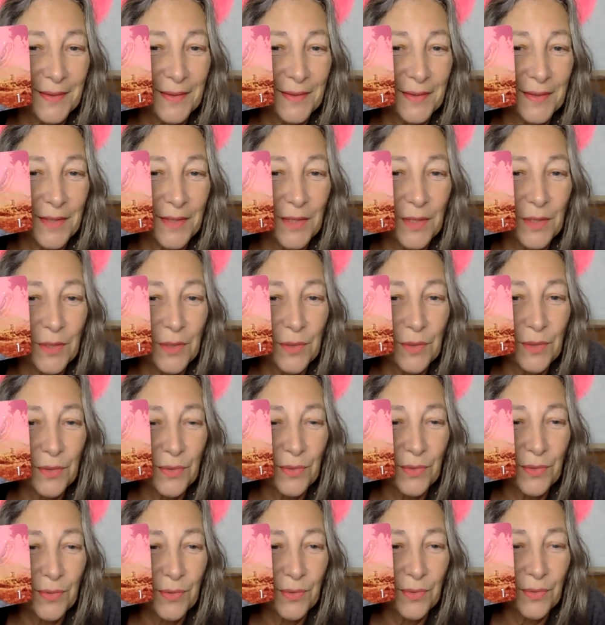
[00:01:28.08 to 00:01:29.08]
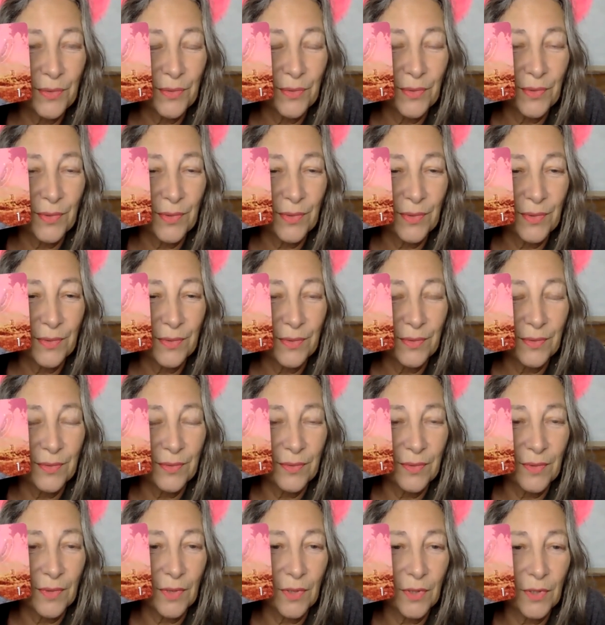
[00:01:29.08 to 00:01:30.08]
you
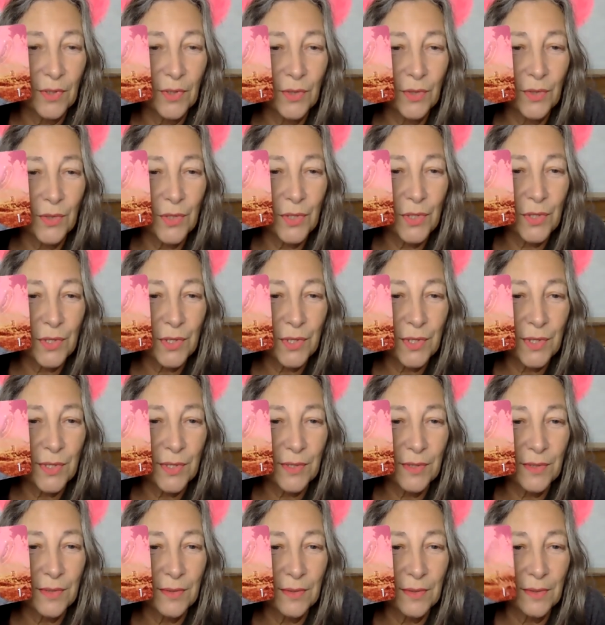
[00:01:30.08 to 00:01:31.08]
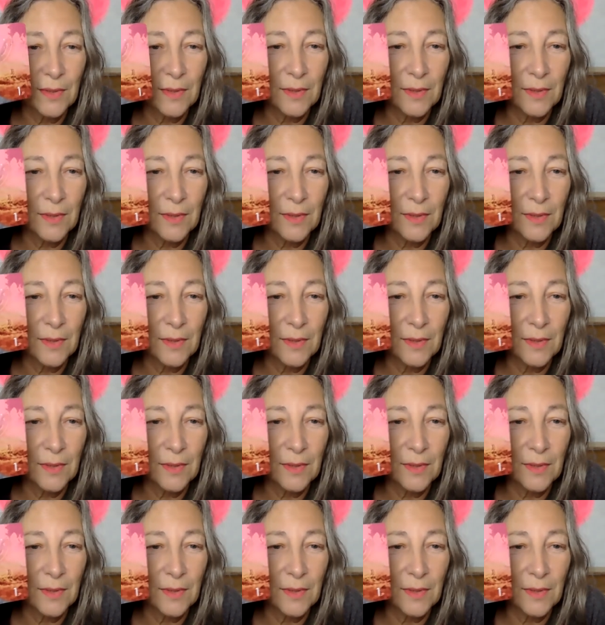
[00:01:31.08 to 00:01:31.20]
on your horse,